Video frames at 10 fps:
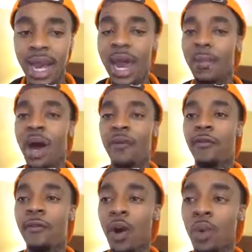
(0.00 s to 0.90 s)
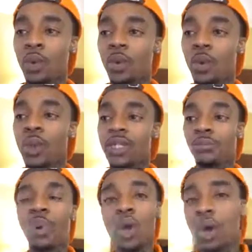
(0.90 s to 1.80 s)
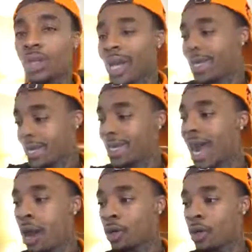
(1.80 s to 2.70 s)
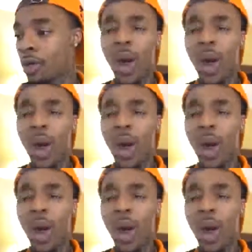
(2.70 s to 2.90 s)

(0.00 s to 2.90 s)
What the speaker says: and my phone was put on like a counter.